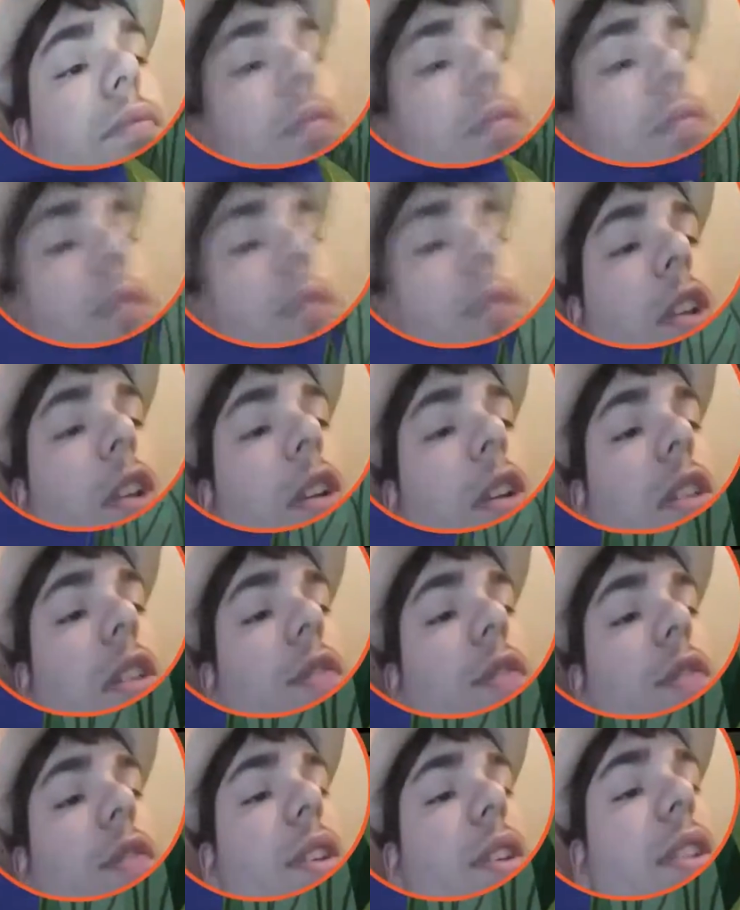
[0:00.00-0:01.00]
Let's fuck this
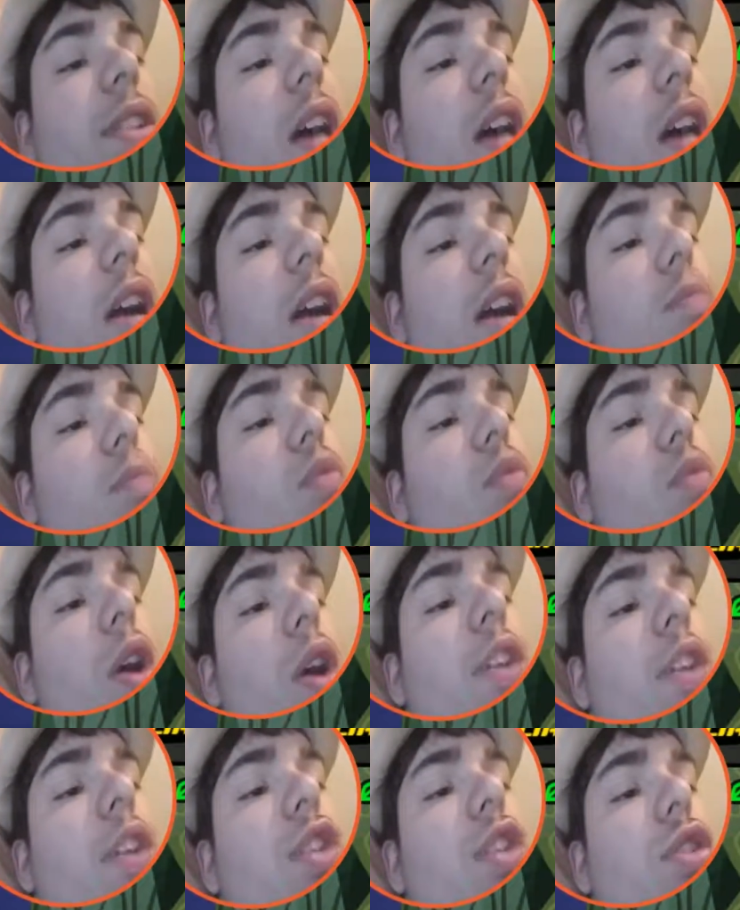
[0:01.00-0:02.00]
guy up. One,
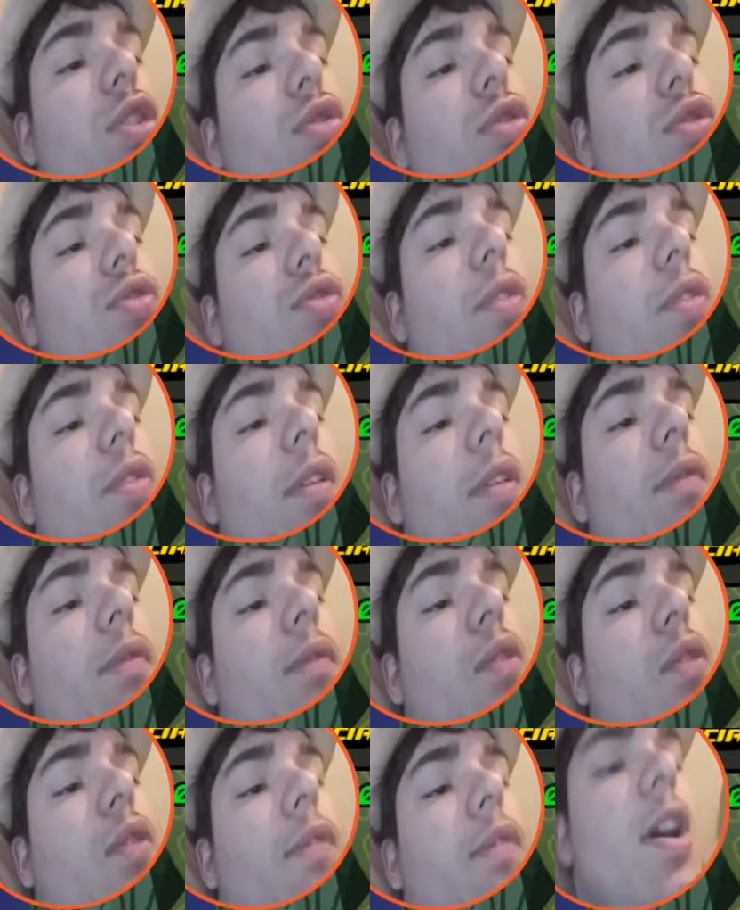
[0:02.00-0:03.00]
two, three, four,
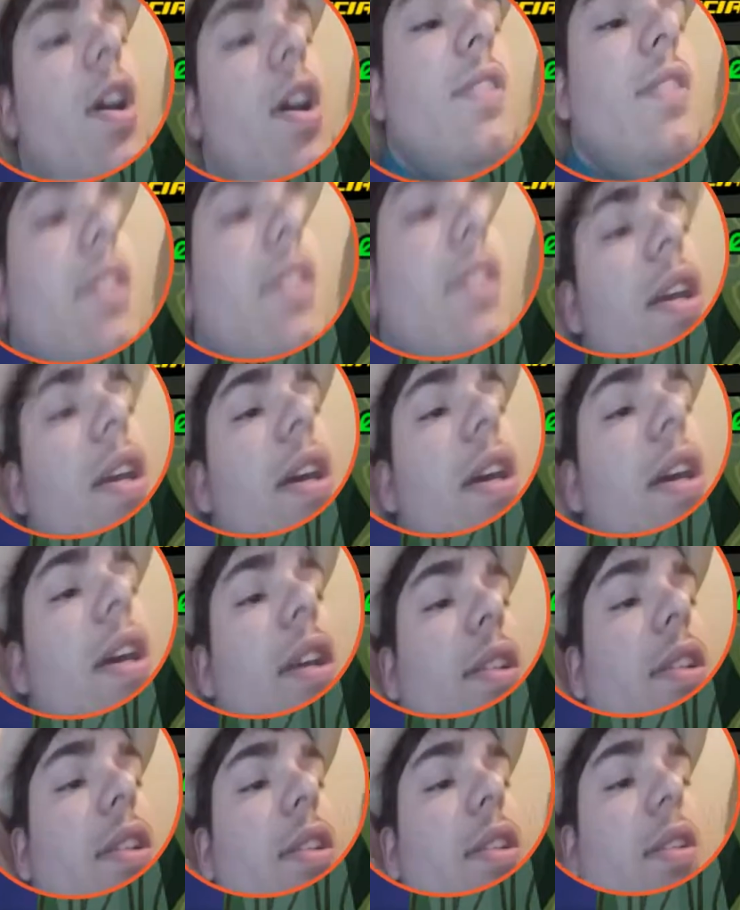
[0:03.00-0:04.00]
five, six.
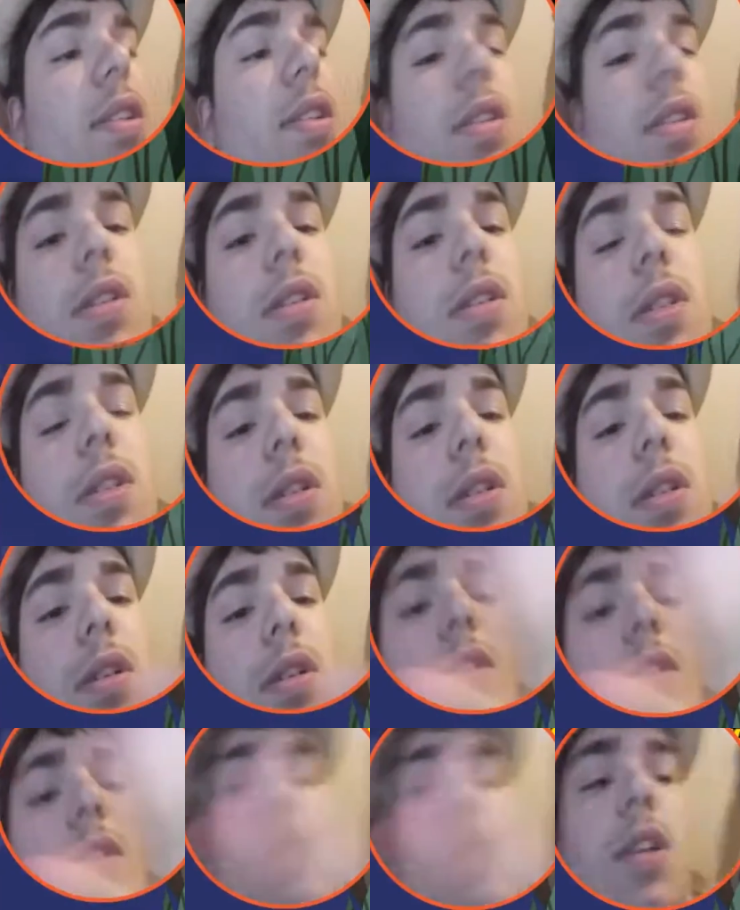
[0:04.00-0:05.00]
And
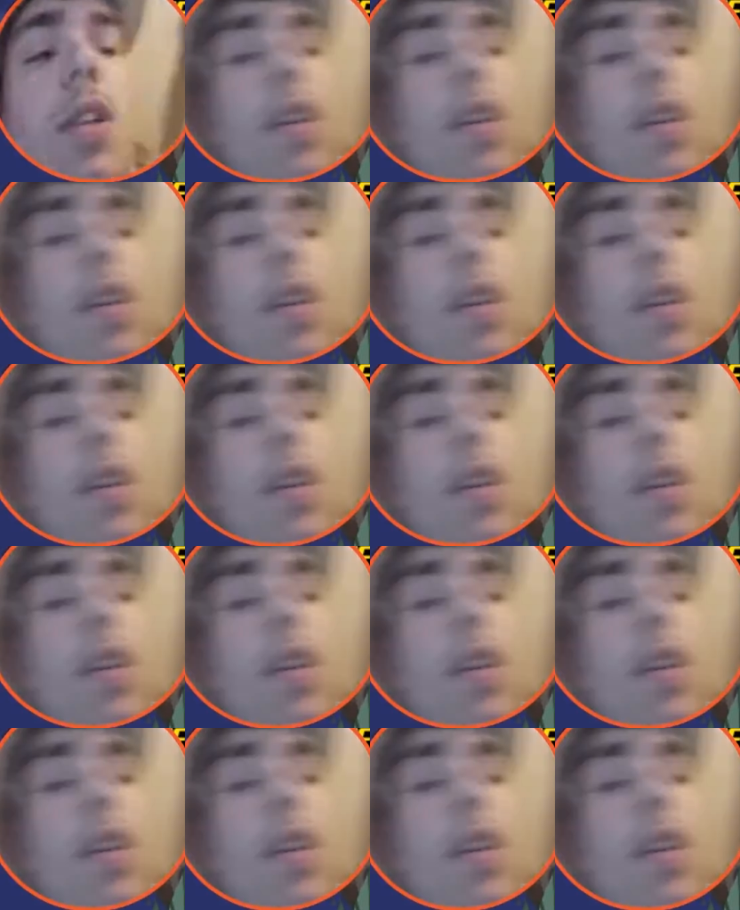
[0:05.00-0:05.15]
then choose